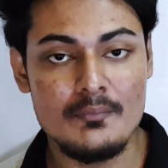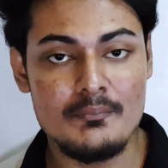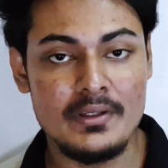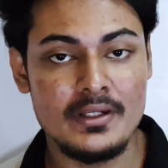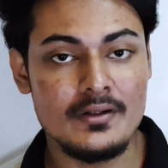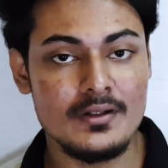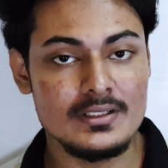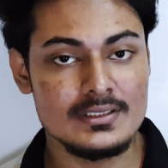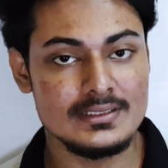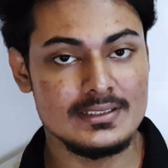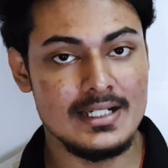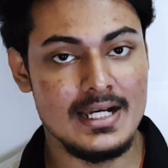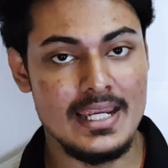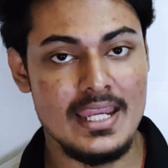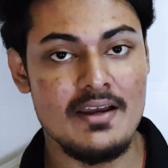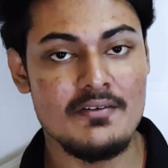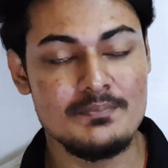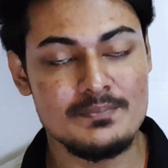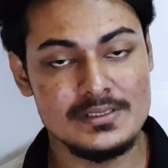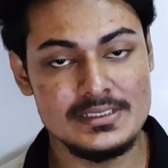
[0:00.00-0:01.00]
because I
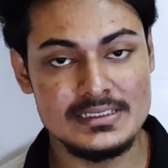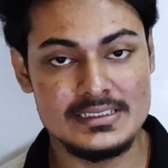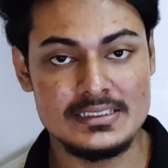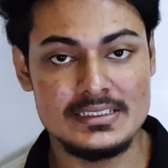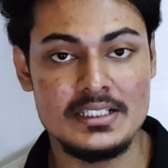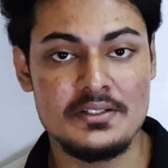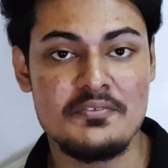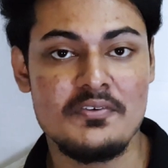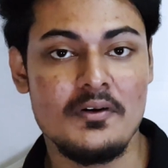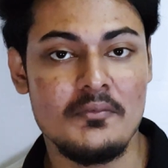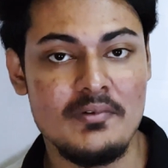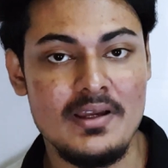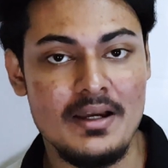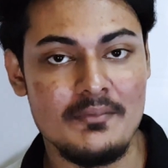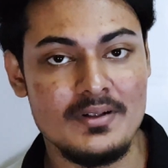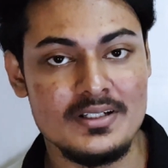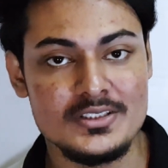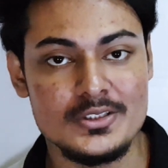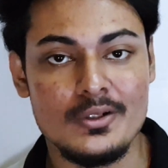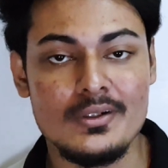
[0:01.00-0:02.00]
have purchased it from
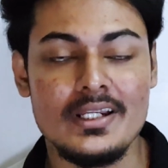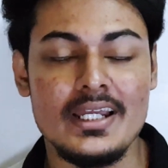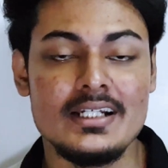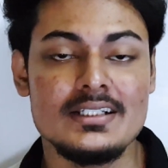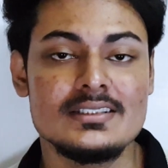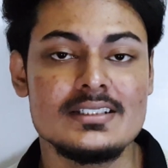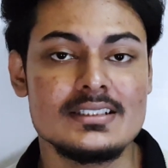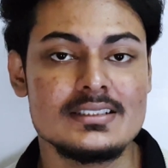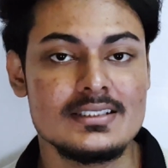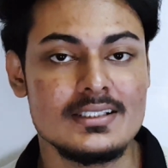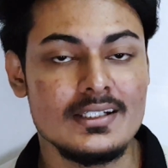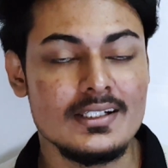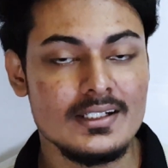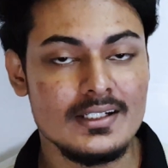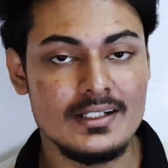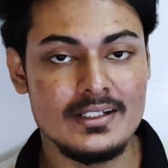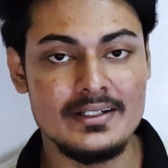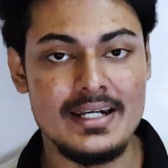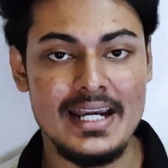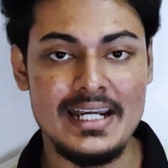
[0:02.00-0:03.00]
Amazon and just
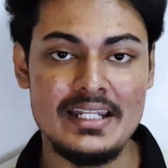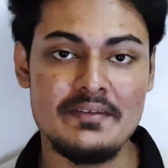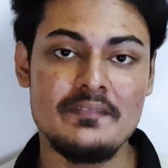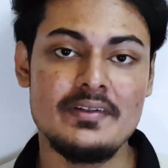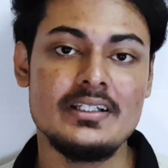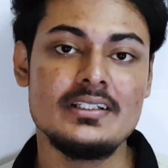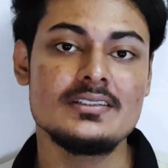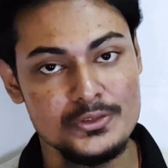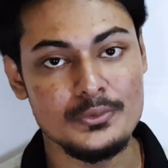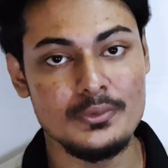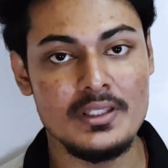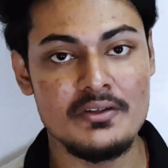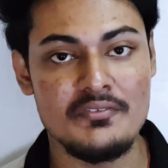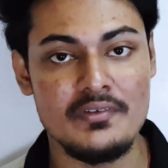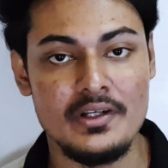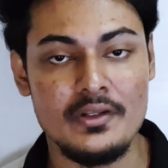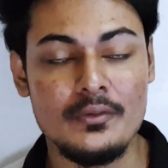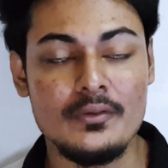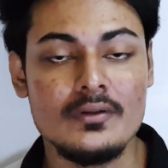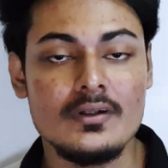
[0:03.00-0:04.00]
randomly do the
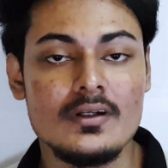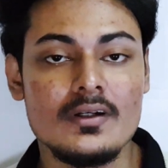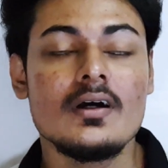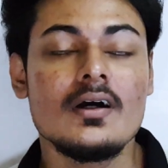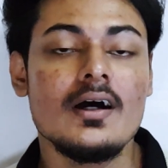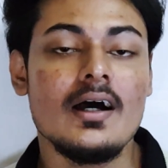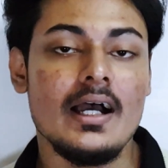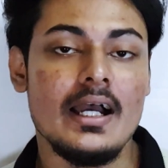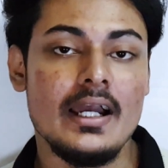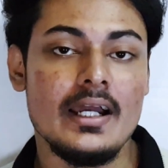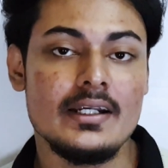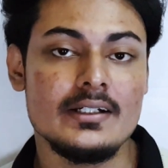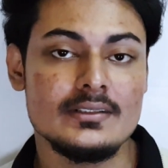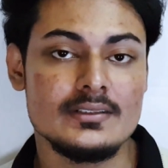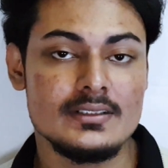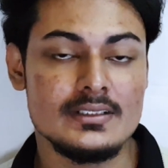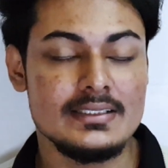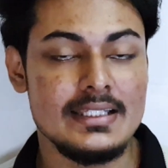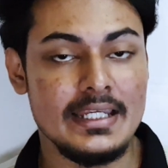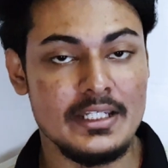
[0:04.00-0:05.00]
video.
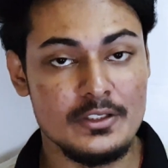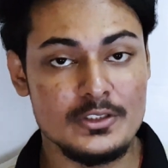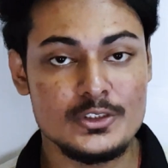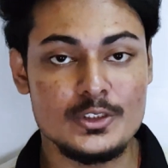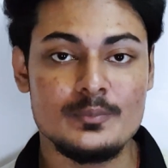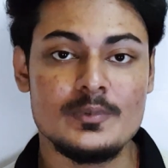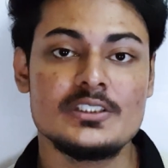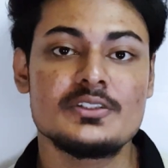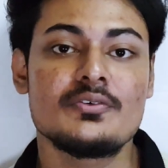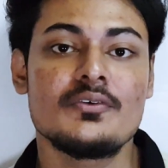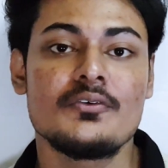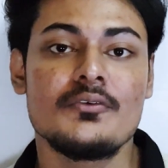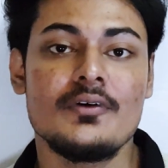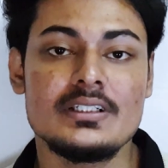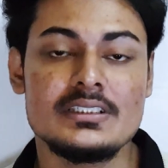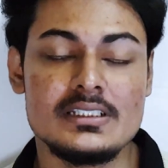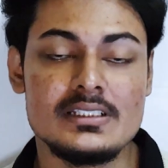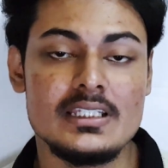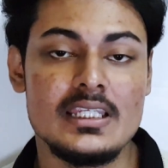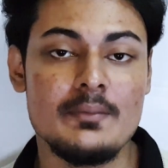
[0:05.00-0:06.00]
And thank you so much for
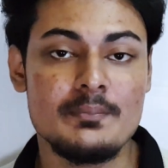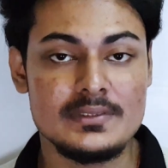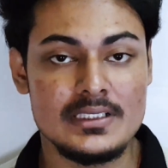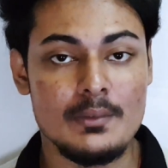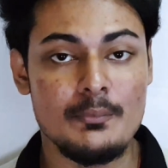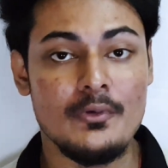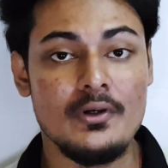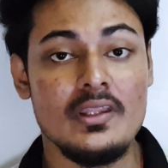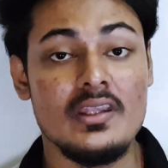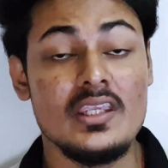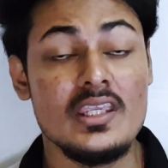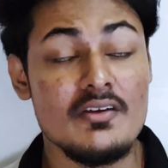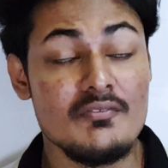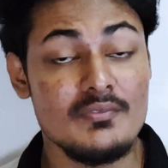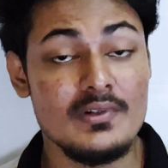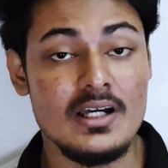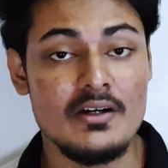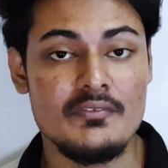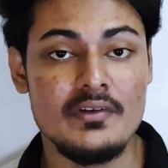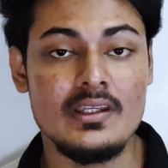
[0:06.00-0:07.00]
watching. Keep supporting,
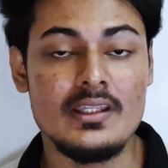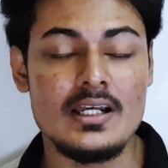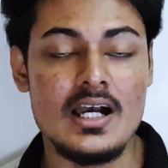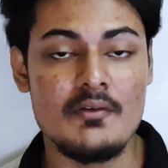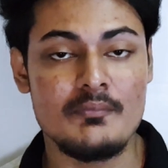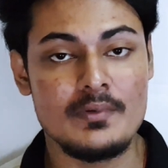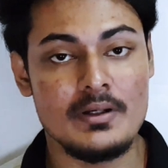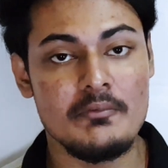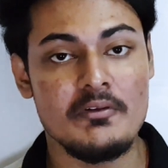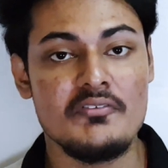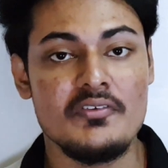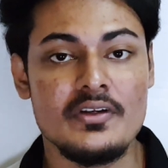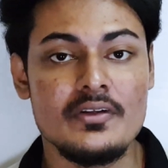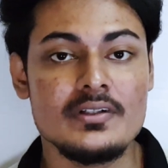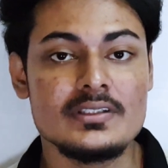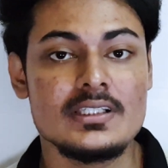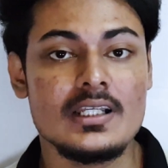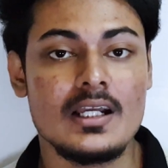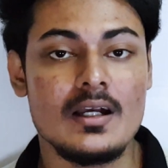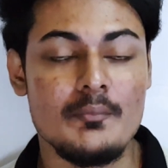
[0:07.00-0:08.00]
keep loving. Upcoming
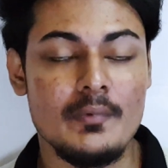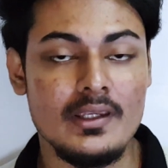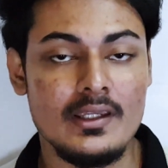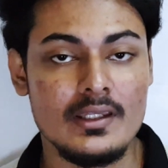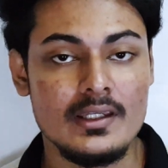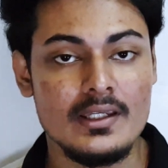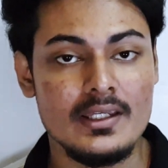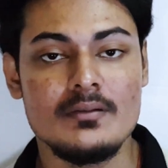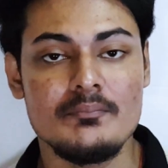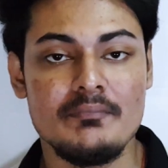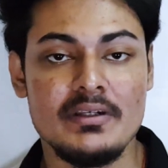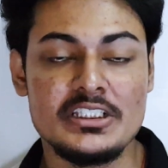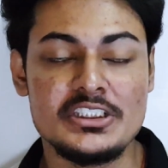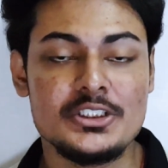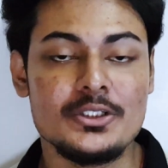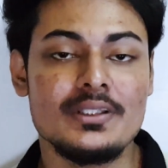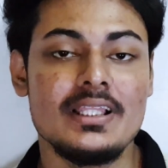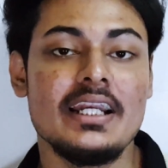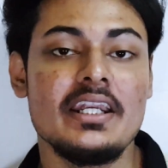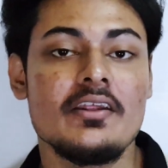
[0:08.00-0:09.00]
videos are coming. Make
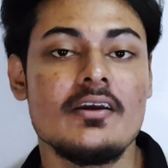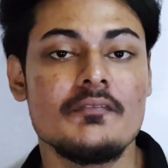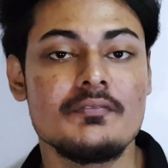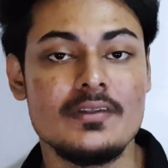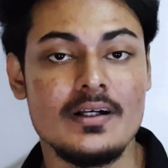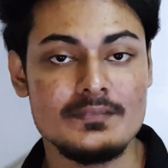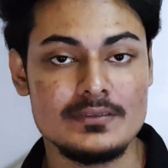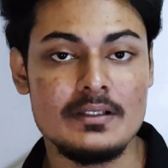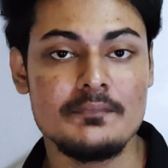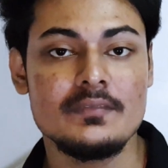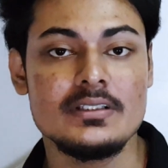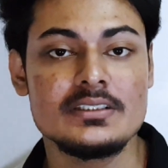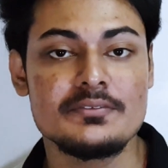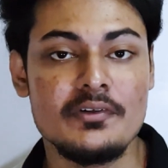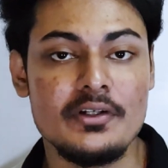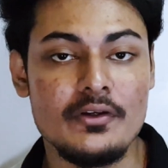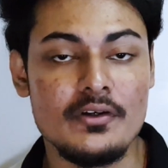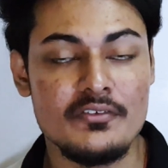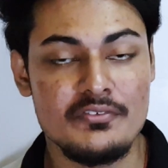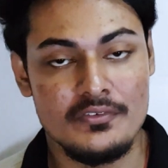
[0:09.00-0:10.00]
sure that you have thumbs up this
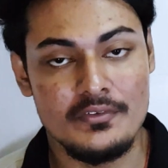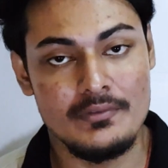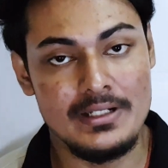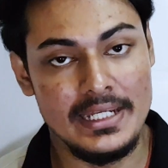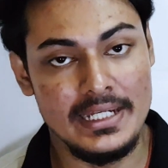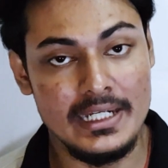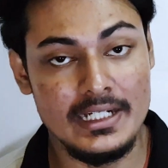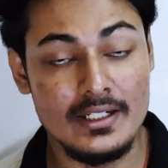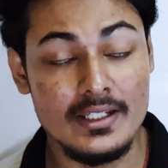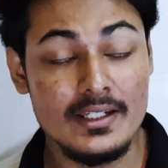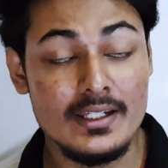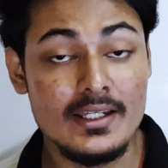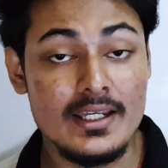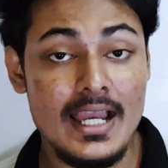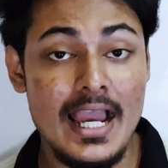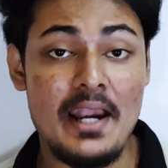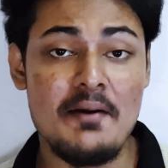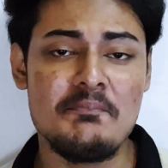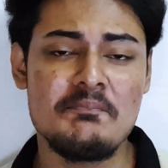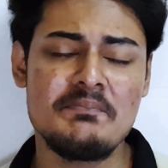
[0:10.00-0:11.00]
video if you like it,
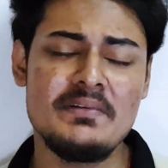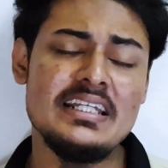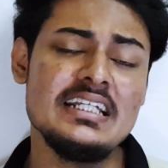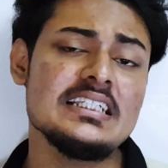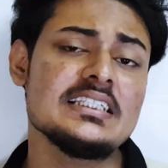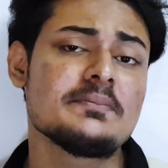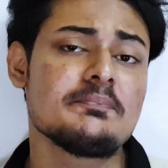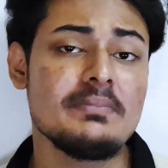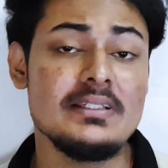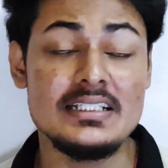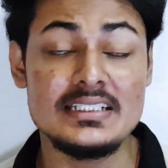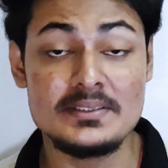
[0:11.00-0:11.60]
and please